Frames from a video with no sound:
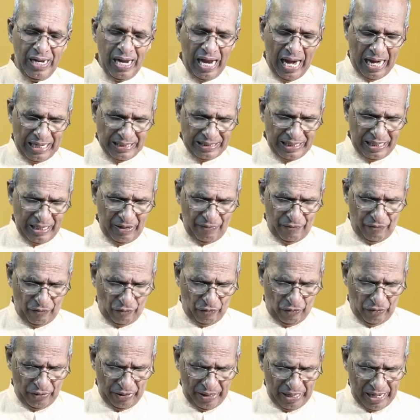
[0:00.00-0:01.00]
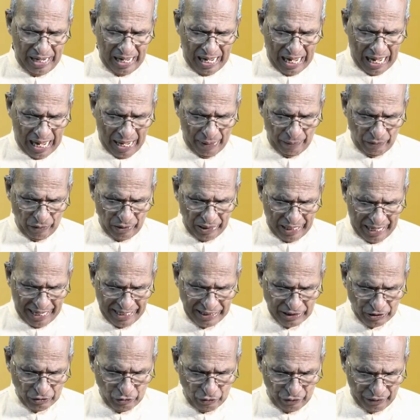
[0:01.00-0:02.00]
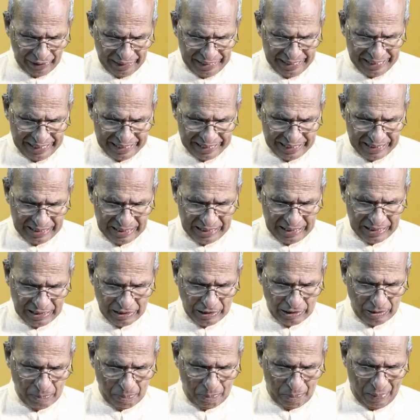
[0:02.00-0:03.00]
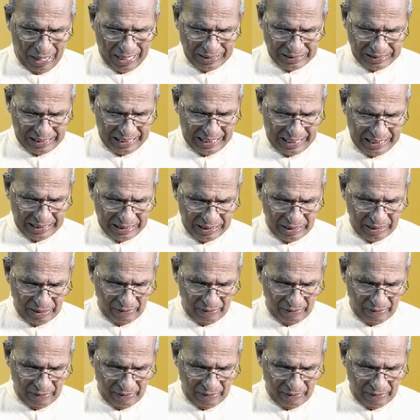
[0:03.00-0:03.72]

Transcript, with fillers: And therefore, I would like to read this passage